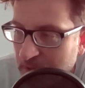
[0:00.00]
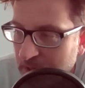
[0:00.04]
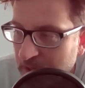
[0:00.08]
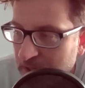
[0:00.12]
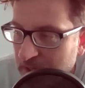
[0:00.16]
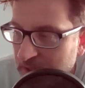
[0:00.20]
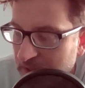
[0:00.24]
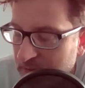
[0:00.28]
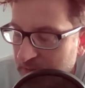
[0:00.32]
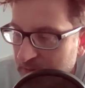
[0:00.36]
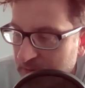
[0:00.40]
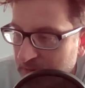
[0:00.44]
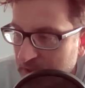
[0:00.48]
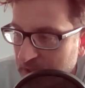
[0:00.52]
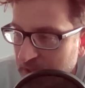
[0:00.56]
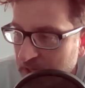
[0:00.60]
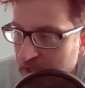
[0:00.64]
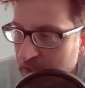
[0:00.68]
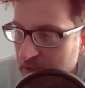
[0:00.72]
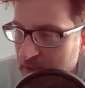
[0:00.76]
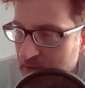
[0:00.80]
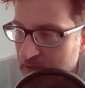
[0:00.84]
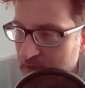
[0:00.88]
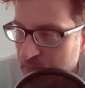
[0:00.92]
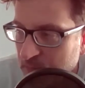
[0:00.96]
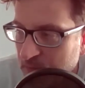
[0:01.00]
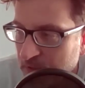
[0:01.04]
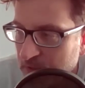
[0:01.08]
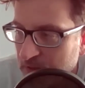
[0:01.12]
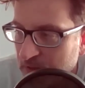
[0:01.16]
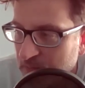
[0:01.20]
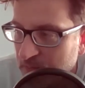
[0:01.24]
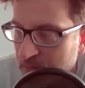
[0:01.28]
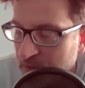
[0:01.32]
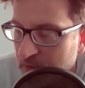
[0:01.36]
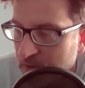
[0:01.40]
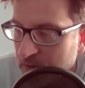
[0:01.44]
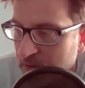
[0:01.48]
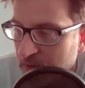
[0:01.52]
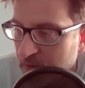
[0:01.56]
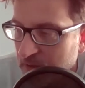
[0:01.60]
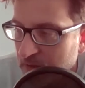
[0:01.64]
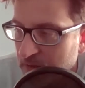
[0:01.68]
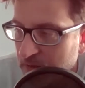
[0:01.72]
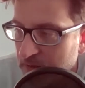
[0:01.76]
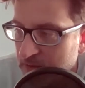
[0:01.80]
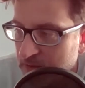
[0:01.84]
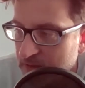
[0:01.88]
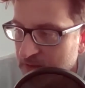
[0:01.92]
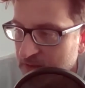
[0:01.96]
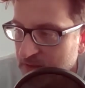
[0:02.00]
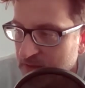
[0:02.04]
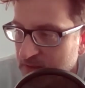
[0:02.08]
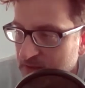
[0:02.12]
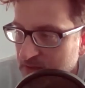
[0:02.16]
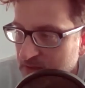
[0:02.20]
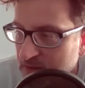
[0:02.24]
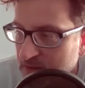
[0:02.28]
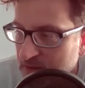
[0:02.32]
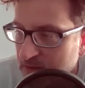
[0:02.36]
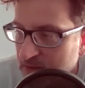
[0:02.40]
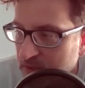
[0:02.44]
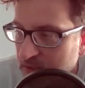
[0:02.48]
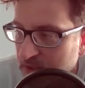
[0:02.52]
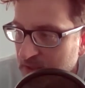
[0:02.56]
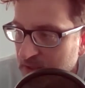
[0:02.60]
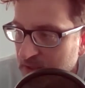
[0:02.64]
by Haley's place, my daughter, his sister,